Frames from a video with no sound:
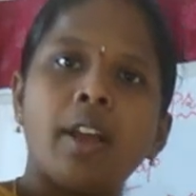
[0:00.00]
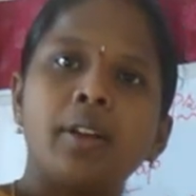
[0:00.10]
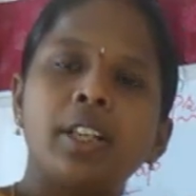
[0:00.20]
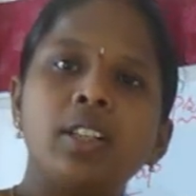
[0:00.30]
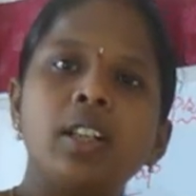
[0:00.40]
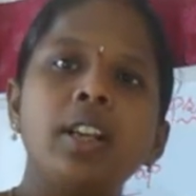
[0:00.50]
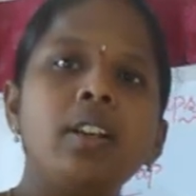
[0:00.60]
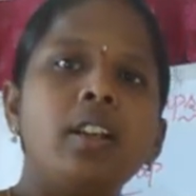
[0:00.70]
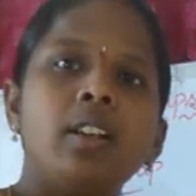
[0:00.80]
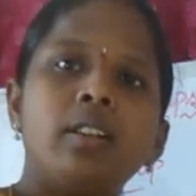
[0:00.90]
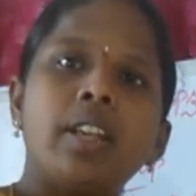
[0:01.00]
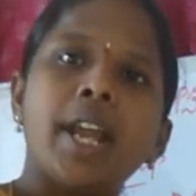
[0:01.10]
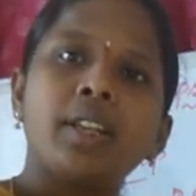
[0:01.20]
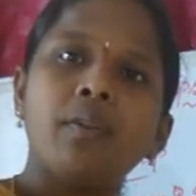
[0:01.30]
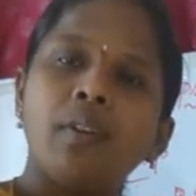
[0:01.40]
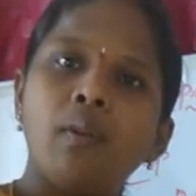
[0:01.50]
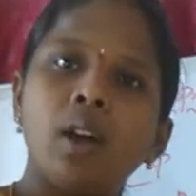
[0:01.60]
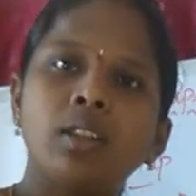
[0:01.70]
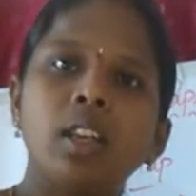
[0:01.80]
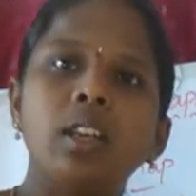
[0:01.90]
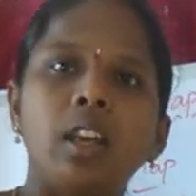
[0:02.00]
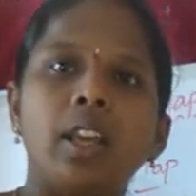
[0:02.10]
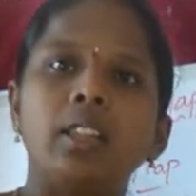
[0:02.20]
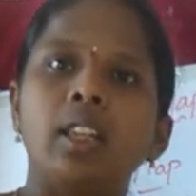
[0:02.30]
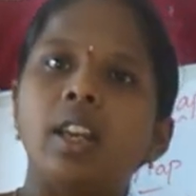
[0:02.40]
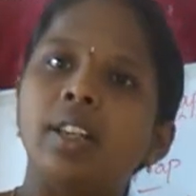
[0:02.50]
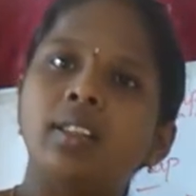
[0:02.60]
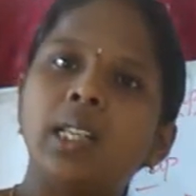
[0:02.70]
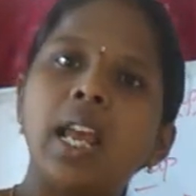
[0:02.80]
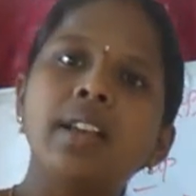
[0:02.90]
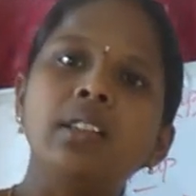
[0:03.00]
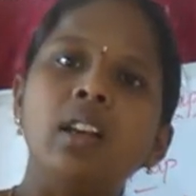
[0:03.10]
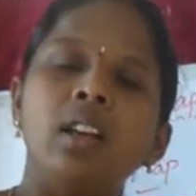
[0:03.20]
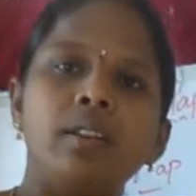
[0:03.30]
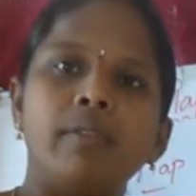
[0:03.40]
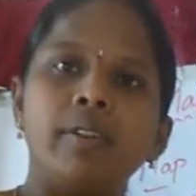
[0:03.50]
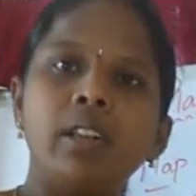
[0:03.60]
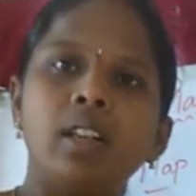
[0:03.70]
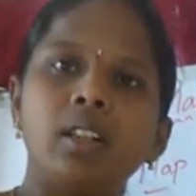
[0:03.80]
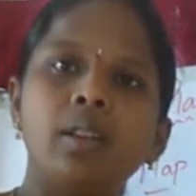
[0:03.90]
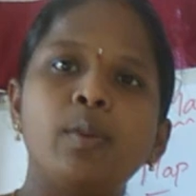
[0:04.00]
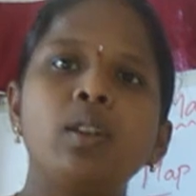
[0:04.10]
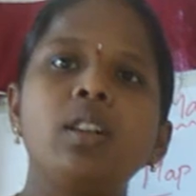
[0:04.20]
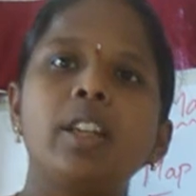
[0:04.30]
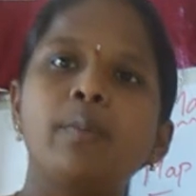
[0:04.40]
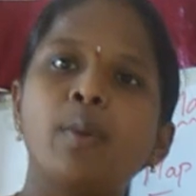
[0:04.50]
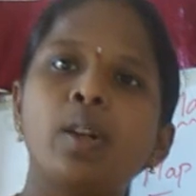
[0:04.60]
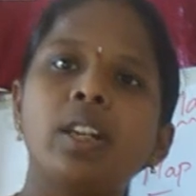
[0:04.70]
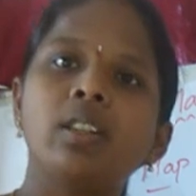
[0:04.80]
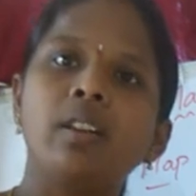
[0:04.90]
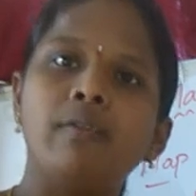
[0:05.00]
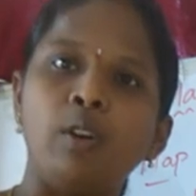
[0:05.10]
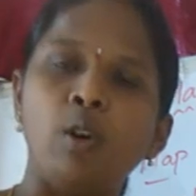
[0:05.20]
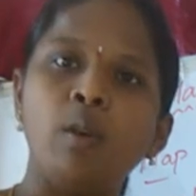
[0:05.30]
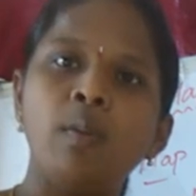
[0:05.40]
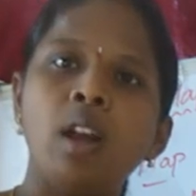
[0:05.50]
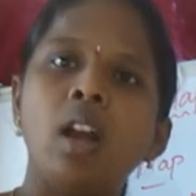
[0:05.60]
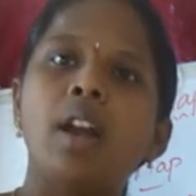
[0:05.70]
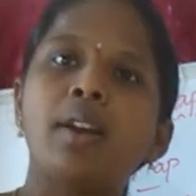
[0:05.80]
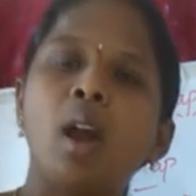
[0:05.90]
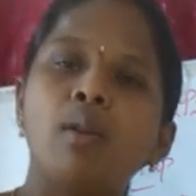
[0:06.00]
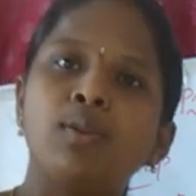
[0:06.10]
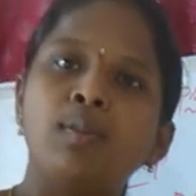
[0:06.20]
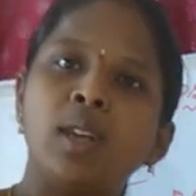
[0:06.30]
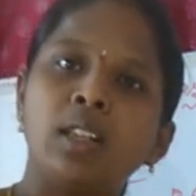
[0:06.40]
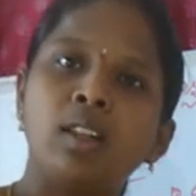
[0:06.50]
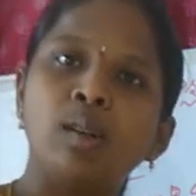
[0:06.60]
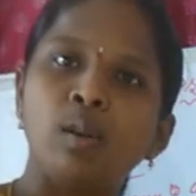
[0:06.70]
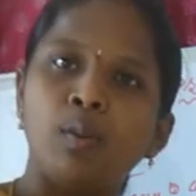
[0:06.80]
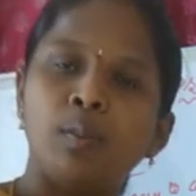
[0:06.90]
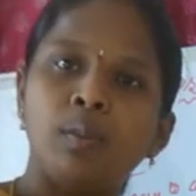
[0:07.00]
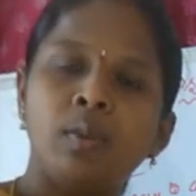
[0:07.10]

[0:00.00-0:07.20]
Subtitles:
Okay children? Thank you for watching. In the next class we will learn about importance of globe and how to make the globe.